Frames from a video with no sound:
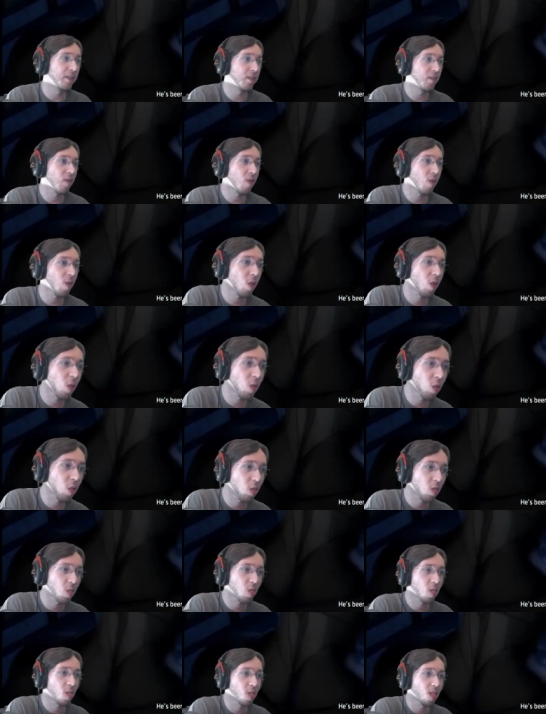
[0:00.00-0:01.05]
from the looks of
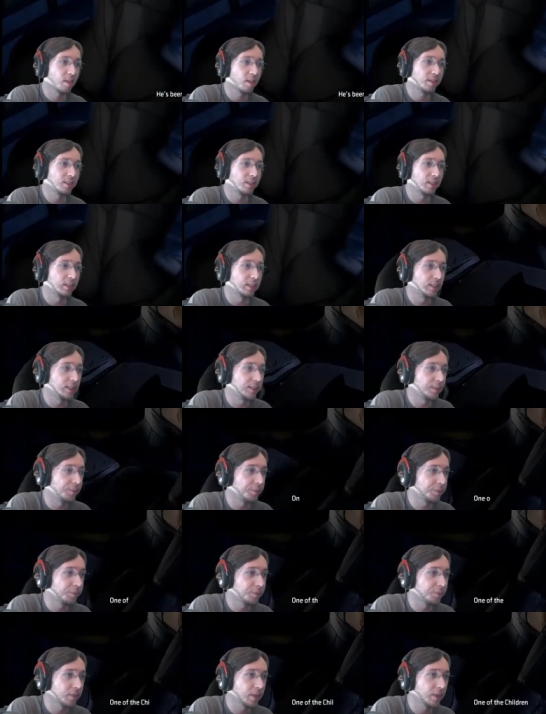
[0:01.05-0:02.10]
it. Yeah.
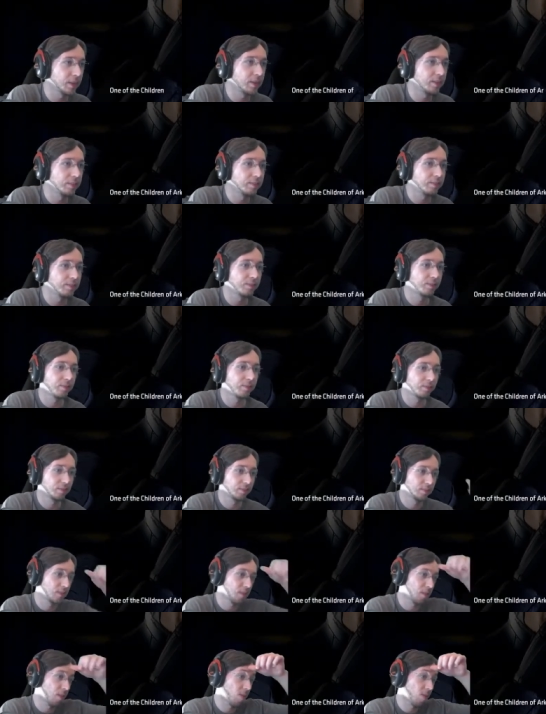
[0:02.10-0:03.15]
One of the children of
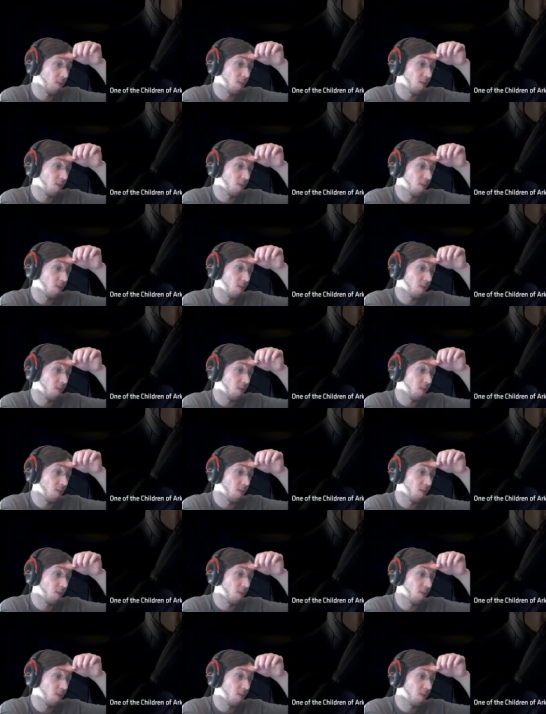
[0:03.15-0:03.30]
Arkham.